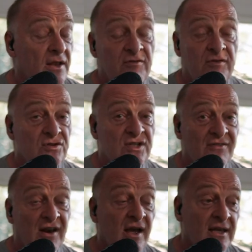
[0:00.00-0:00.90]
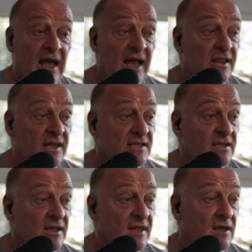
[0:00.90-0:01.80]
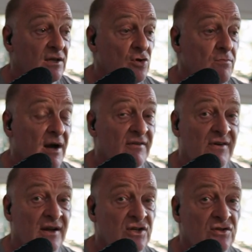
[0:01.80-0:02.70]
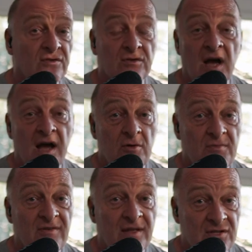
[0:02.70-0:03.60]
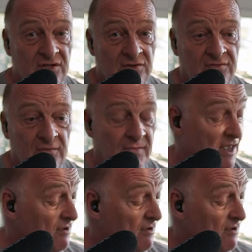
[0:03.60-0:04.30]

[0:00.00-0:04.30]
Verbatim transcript: I only review stuff I like and things I think you might find useful. I hope you found this useful.